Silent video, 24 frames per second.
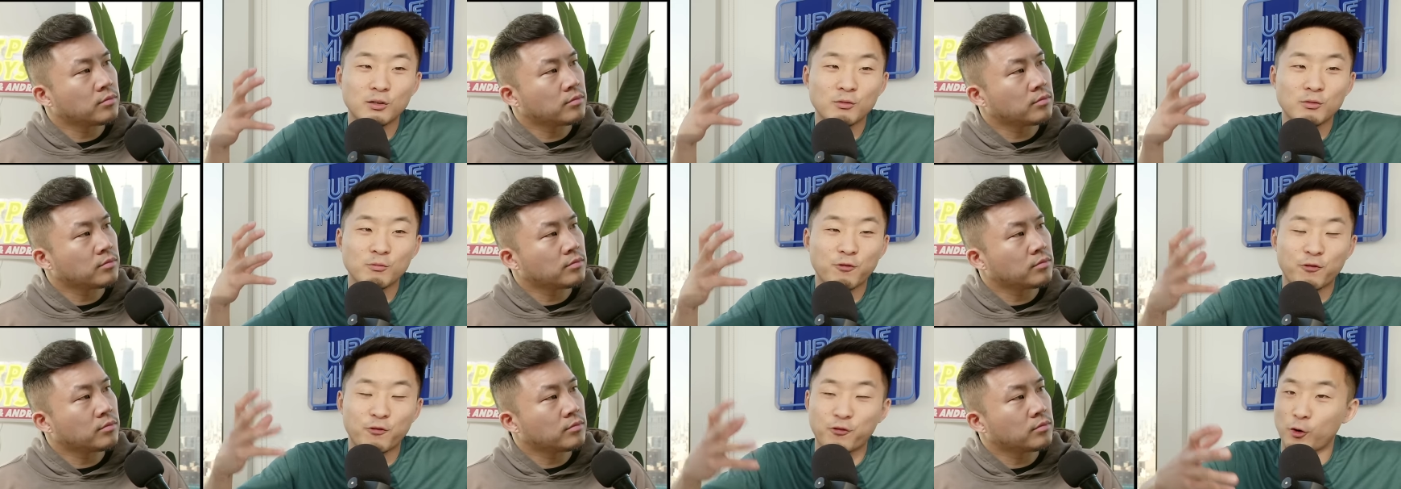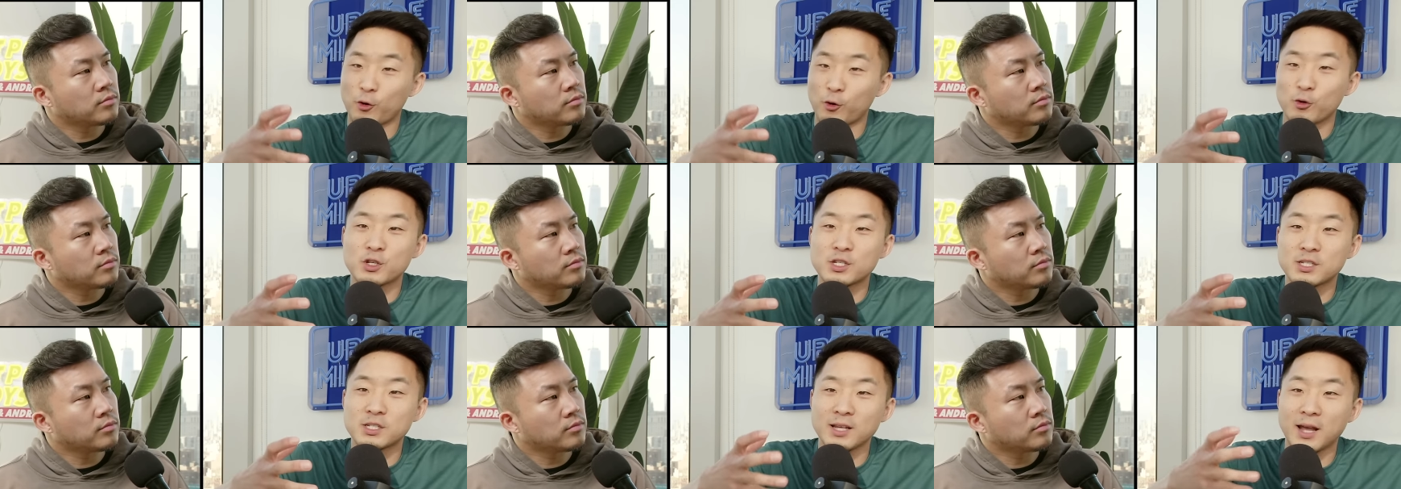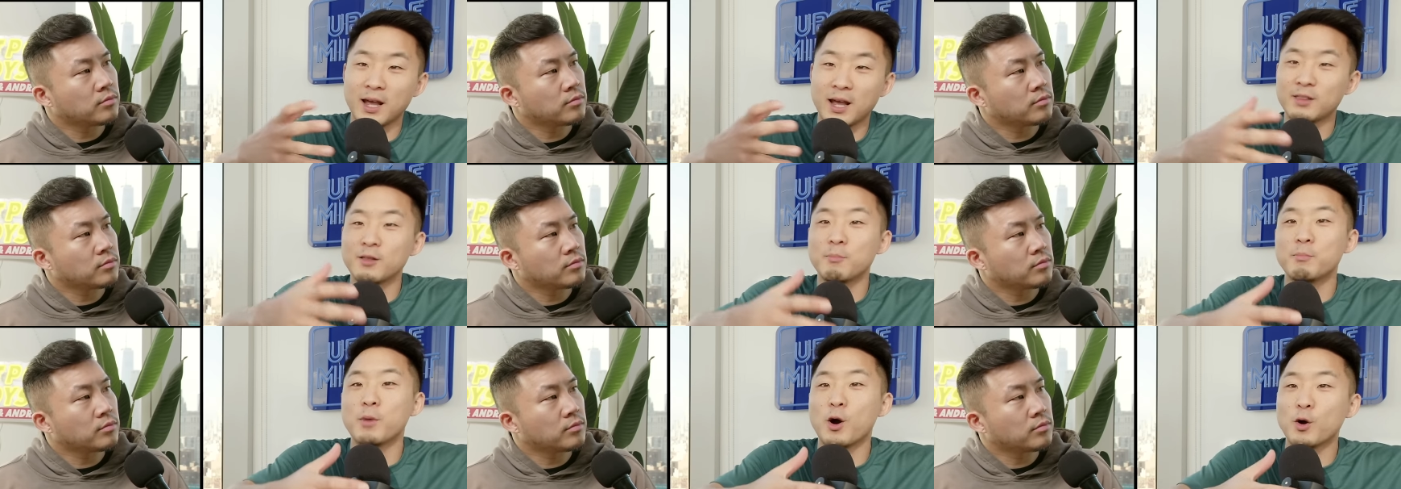Speaker 1: first
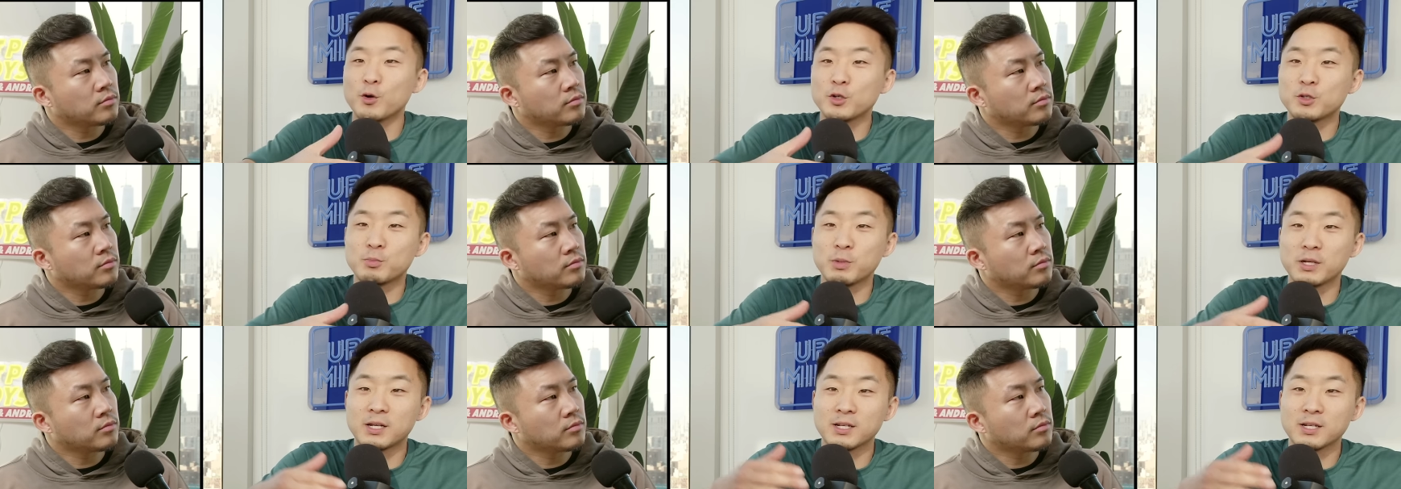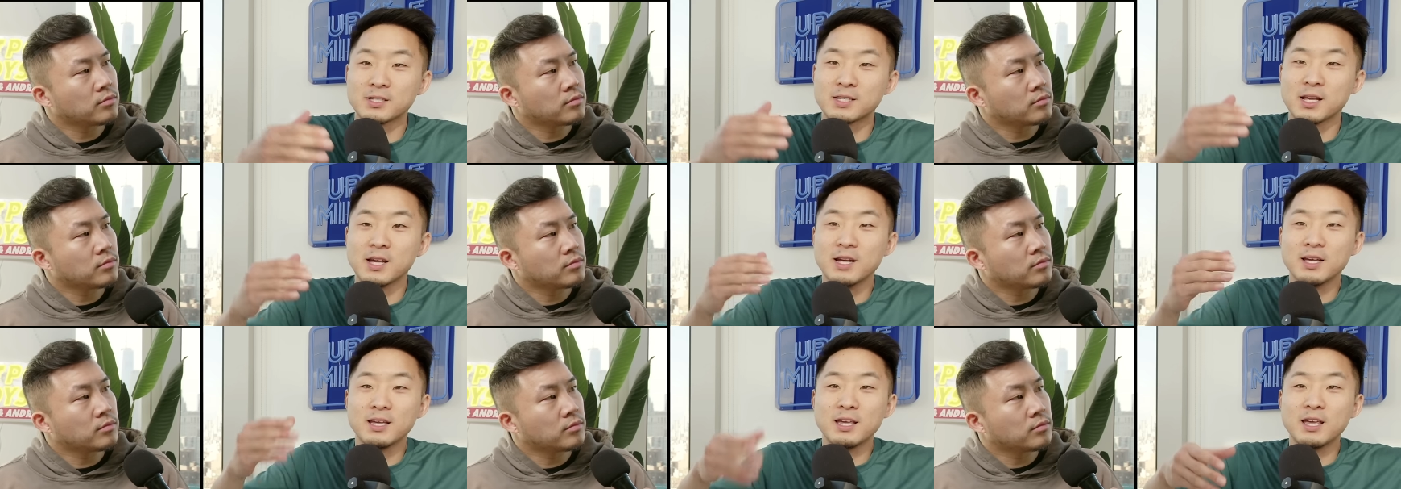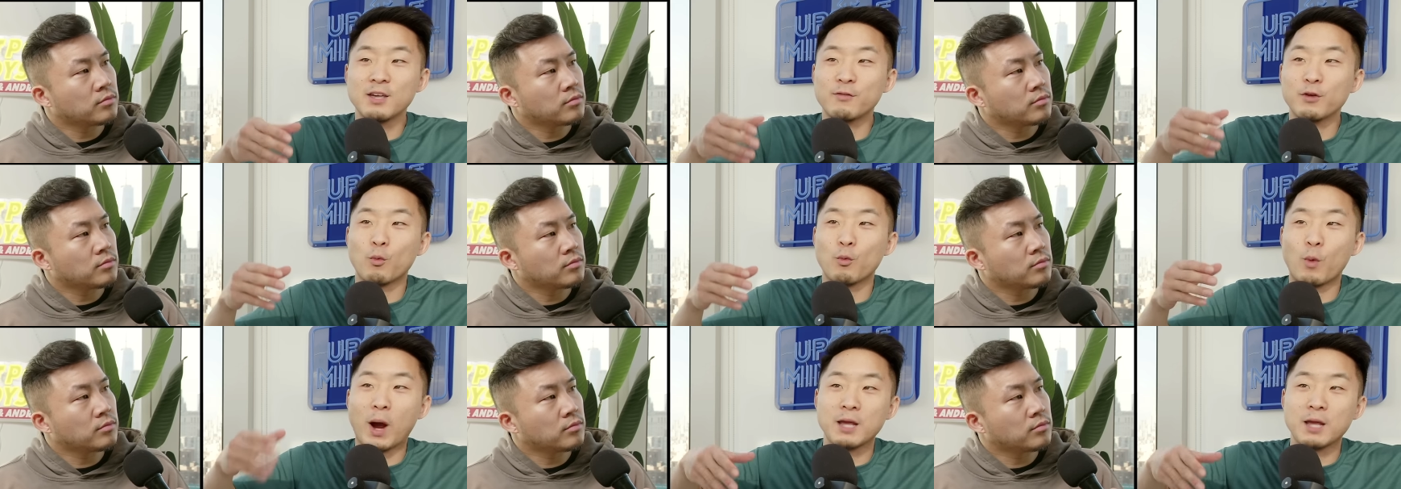and the most because
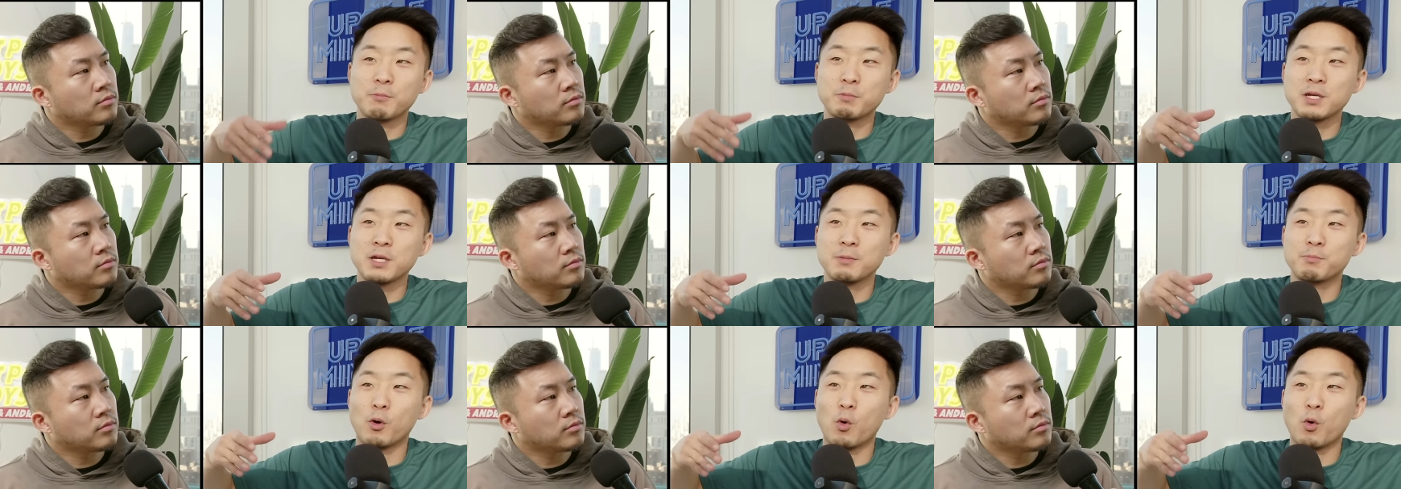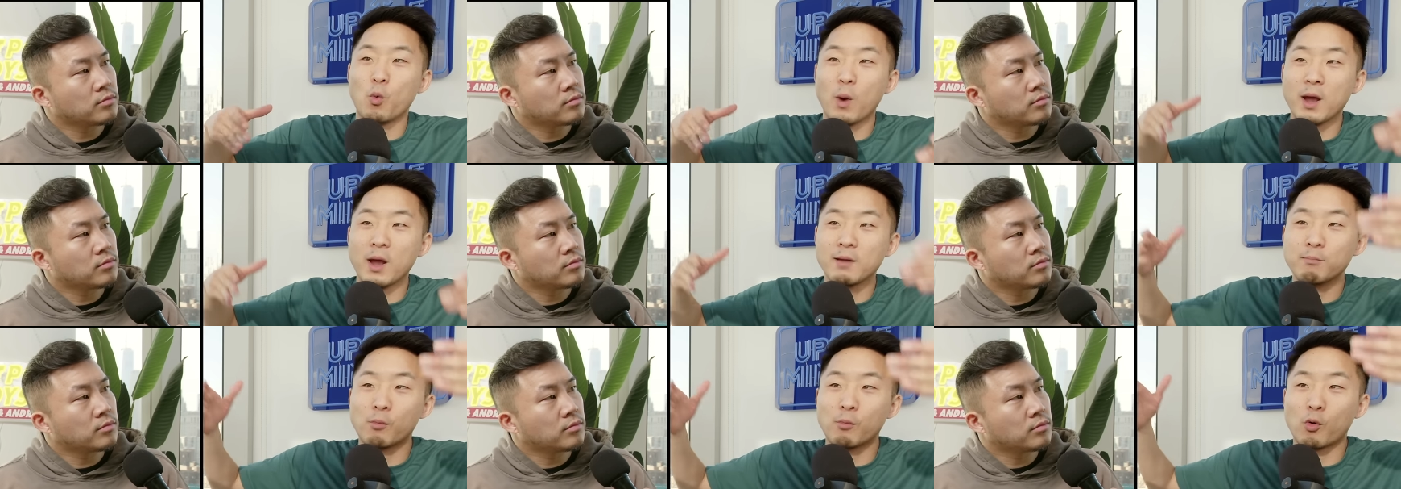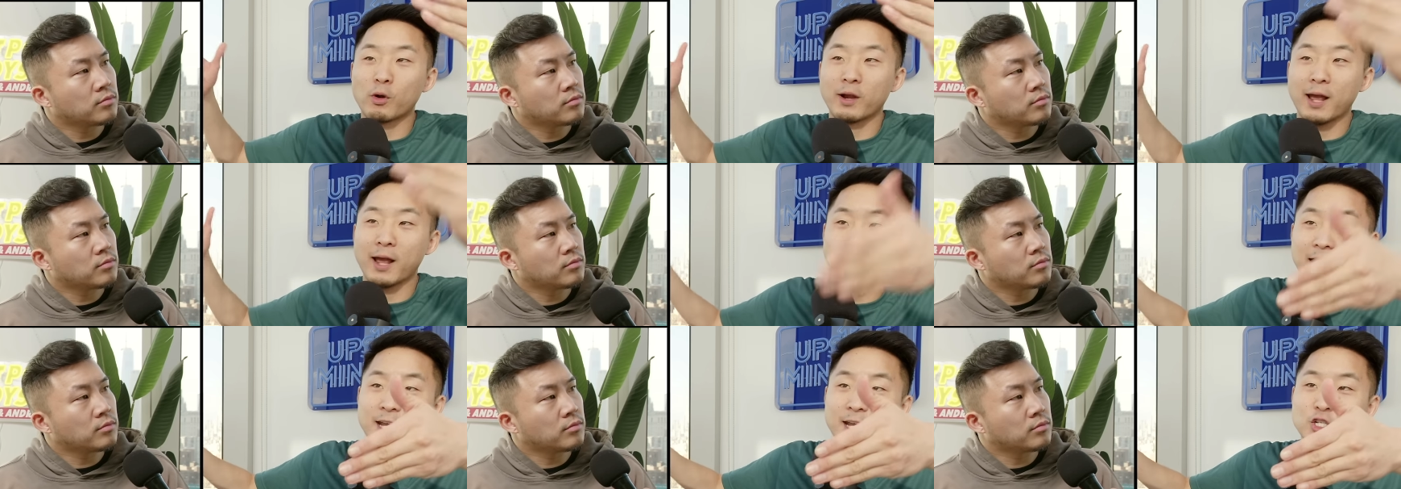even white people went more
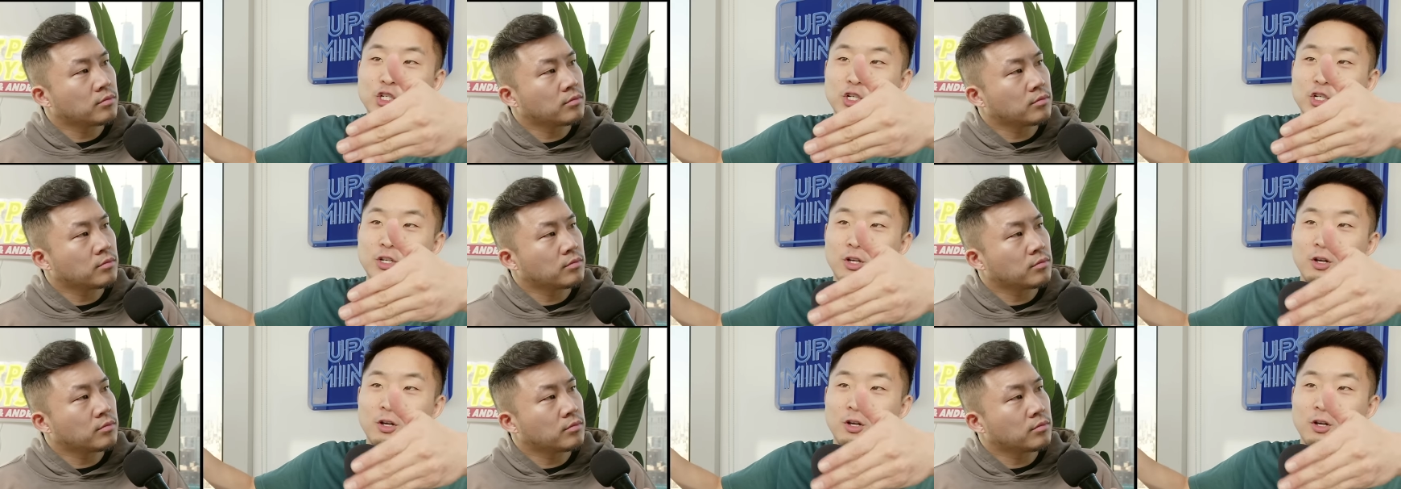to Asia.